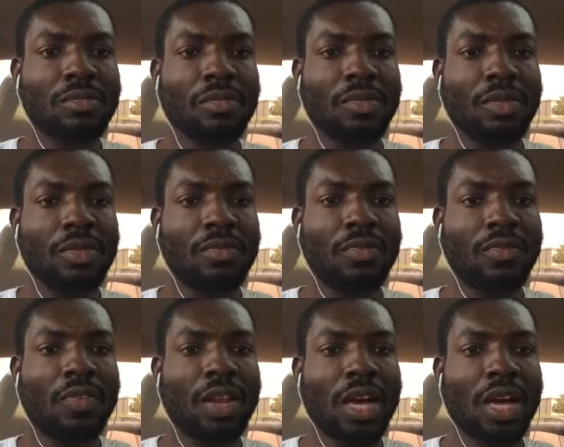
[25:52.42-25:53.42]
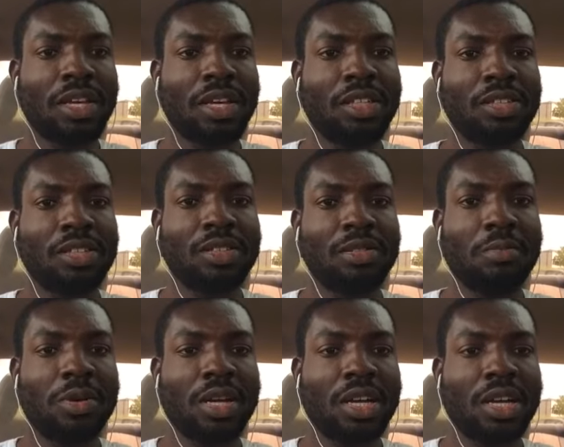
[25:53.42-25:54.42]
Flying
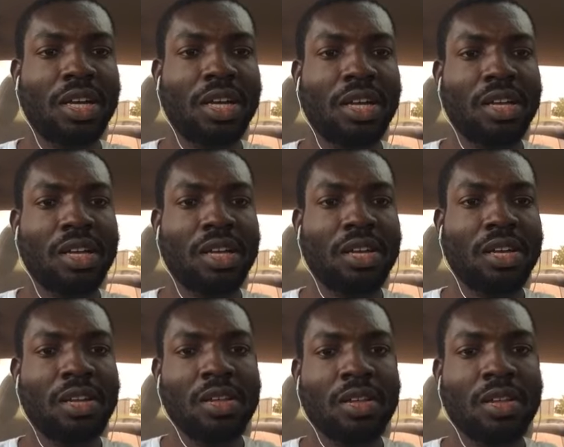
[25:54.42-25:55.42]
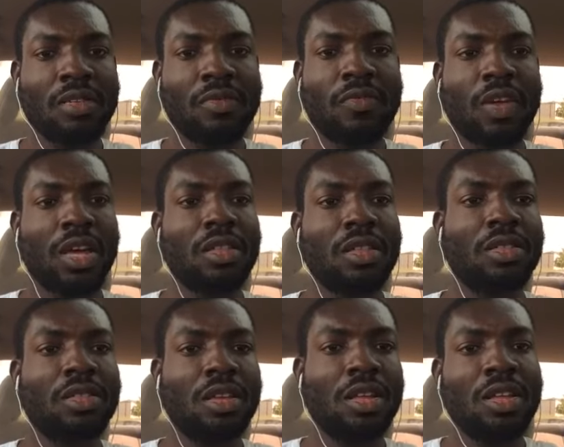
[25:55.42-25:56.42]
by Faith.
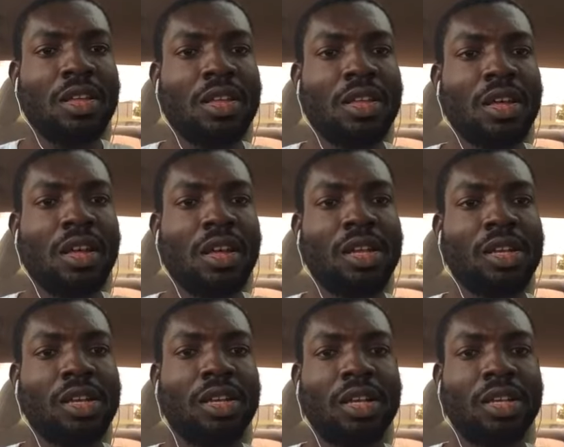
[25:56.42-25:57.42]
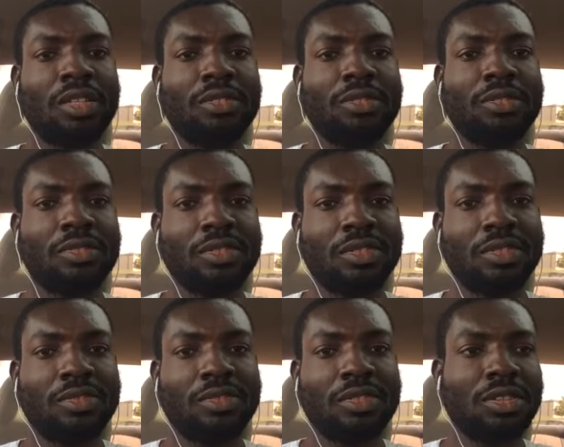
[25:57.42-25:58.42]
Hey Lillian,
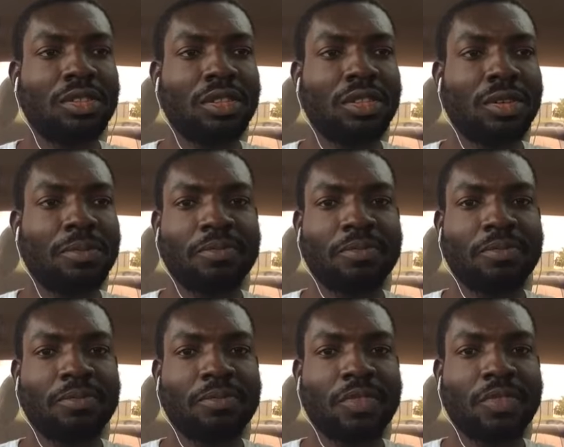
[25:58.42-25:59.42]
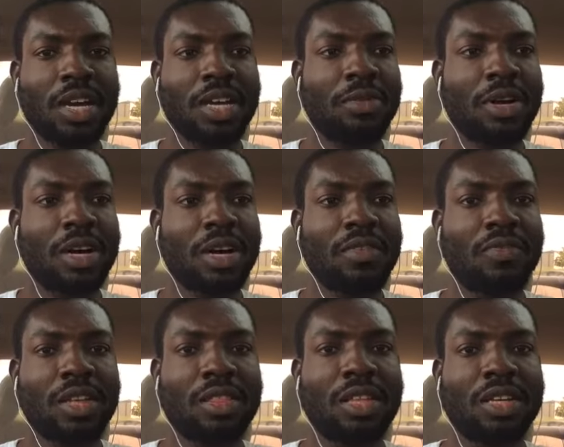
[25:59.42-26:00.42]
what's up? Flying by Faith.
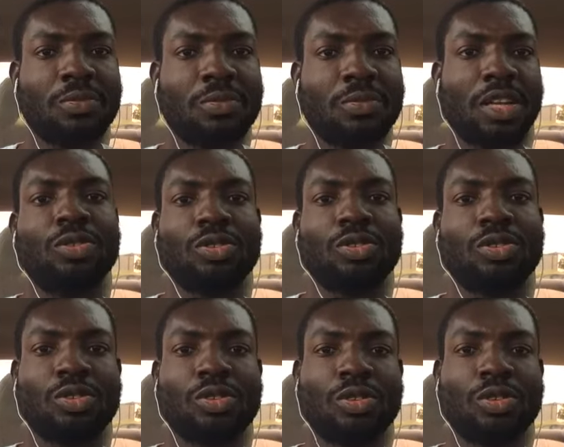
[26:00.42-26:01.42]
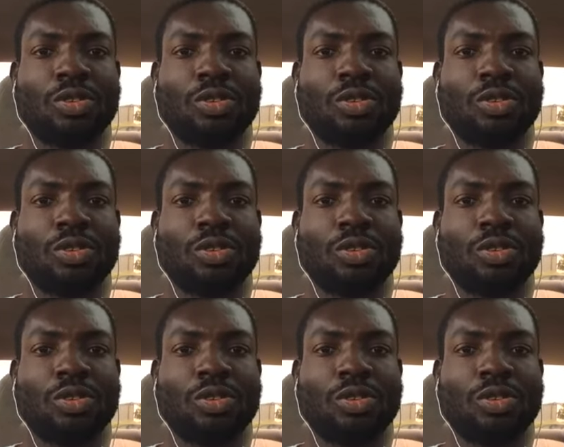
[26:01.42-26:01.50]
That's my YouTube channel.